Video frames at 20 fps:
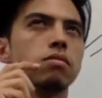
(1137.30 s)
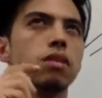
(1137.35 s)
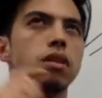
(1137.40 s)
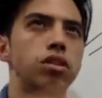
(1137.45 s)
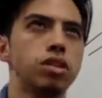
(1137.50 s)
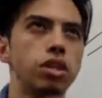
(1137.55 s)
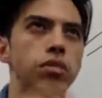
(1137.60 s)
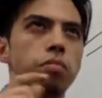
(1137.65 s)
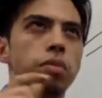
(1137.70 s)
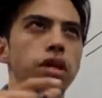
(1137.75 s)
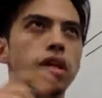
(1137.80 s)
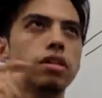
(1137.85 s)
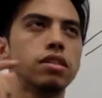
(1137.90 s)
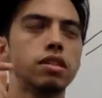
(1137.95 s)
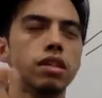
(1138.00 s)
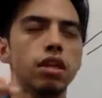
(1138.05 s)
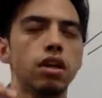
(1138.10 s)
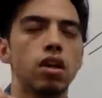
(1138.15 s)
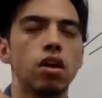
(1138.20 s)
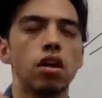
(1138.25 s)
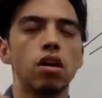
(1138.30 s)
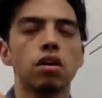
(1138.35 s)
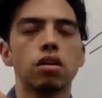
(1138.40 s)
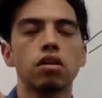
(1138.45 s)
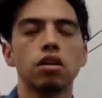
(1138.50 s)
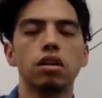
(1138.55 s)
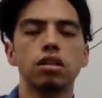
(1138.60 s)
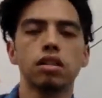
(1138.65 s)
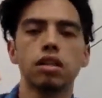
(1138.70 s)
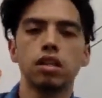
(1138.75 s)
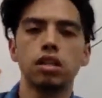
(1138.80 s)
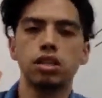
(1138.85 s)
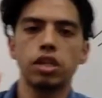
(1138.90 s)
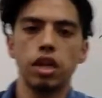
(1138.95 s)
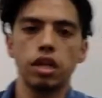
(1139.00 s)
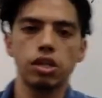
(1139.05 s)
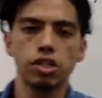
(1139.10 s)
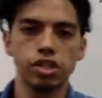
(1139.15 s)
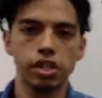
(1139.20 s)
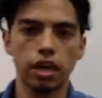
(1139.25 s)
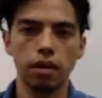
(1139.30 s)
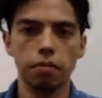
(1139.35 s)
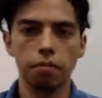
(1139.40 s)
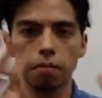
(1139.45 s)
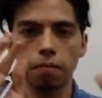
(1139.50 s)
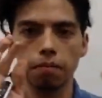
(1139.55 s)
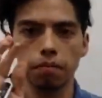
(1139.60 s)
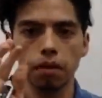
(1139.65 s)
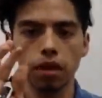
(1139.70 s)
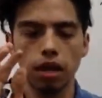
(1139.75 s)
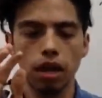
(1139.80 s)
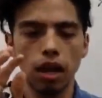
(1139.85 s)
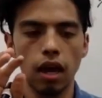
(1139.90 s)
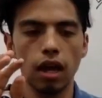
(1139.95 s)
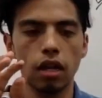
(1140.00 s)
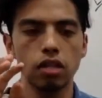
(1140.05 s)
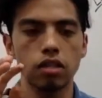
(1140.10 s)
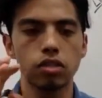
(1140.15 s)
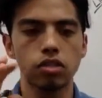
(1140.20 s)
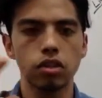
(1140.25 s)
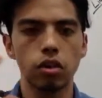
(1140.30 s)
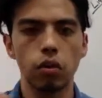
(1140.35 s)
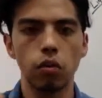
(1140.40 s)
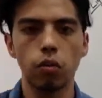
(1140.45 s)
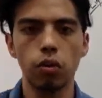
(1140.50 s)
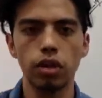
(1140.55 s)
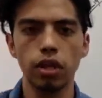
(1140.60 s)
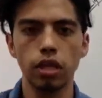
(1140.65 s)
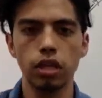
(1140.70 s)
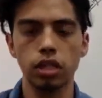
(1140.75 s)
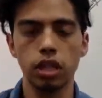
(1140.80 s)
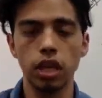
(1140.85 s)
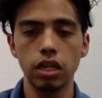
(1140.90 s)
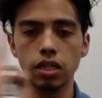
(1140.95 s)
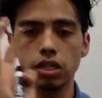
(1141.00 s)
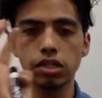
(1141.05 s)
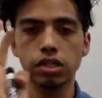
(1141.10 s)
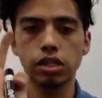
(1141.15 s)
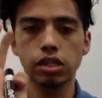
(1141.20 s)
GPCR is going to change shape. And so when it changes